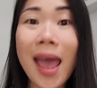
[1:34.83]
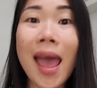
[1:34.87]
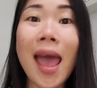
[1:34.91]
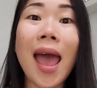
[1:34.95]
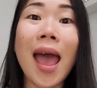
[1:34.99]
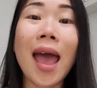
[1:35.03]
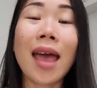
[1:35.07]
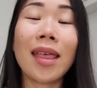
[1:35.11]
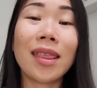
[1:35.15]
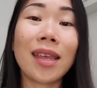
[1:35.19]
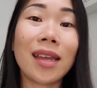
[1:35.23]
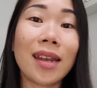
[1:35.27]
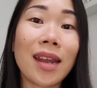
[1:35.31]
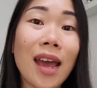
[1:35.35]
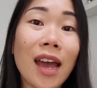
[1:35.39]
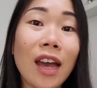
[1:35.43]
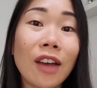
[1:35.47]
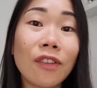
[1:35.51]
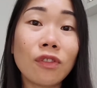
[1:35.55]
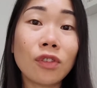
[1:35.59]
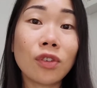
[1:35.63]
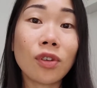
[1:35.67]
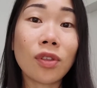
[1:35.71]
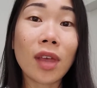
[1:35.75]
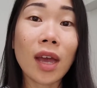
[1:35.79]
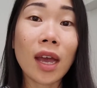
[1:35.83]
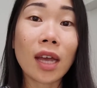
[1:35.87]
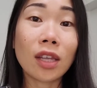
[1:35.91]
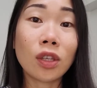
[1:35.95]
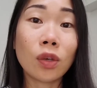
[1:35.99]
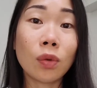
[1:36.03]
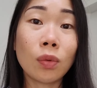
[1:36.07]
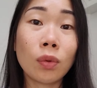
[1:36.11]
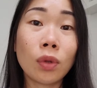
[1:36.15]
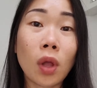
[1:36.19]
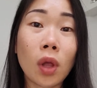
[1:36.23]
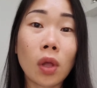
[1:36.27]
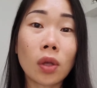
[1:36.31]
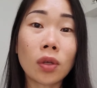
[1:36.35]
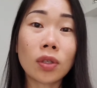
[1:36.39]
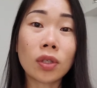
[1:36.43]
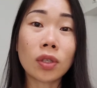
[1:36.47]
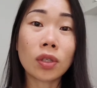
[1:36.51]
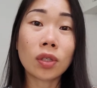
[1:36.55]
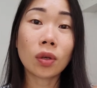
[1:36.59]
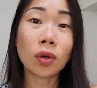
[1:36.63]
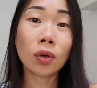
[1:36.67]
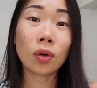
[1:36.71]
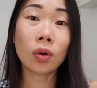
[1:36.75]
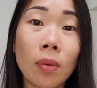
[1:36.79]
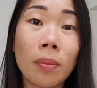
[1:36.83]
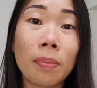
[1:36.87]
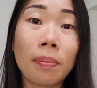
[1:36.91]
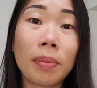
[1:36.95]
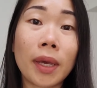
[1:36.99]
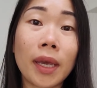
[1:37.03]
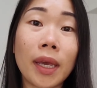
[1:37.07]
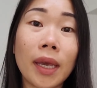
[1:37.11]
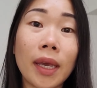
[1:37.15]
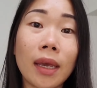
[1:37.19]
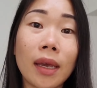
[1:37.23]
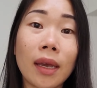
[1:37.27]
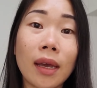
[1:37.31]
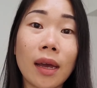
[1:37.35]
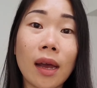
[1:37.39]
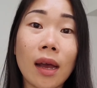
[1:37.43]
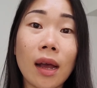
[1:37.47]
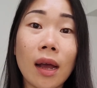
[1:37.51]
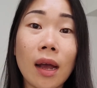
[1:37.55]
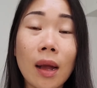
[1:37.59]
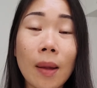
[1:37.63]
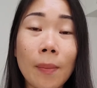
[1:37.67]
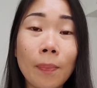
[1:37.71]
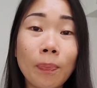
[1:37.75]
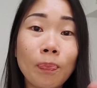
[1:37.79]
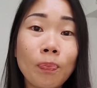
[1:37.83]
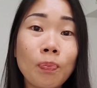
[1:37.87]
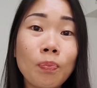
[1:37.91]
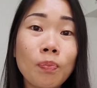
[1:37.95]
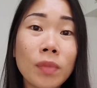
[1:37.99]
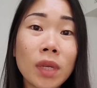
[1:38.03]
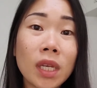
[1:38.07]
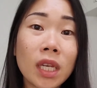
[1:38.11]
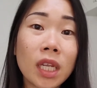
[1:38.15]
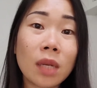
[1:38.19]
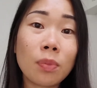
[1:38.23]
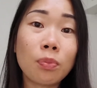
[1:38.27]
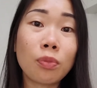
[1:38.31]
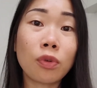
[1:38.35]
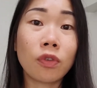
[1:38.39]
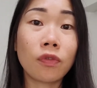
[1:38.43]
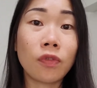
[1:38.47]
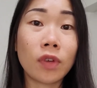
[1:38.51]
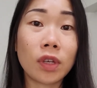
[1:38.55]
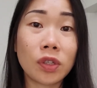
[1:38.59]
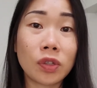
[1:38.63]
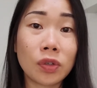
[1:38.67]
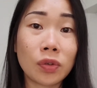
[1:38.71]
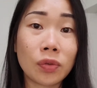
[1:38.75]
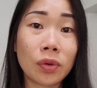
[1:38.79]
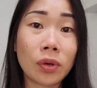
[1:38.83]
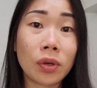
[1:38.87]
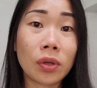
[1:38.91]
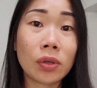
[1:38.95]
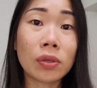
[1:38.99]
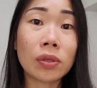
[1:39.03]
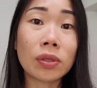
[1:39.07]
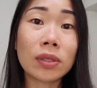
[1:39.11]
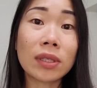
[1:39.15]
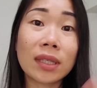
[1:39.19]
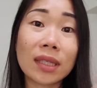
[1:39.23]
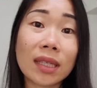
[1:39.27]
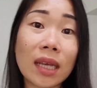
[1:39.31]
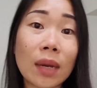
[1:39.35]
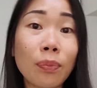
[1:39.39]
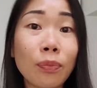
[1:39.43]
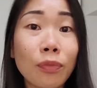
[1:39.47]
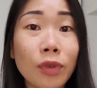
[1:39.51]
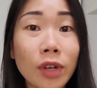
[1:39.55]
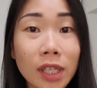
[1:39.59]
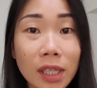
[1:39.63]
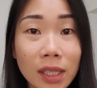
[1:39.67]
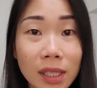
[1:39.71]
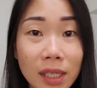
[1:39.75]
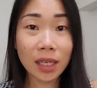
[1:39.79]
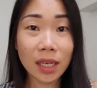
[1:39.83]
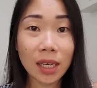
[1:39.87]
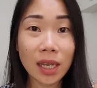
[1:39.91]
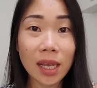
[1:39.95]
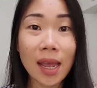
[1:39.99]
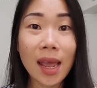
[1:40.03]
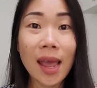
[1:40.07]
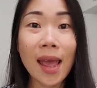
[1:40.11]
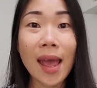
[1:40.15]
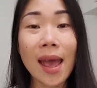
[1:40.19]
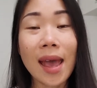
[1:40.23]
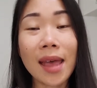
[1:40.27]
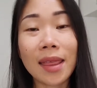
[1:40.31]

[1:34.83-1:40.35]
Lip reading: And then after that, you will also bake mini profiteroles separately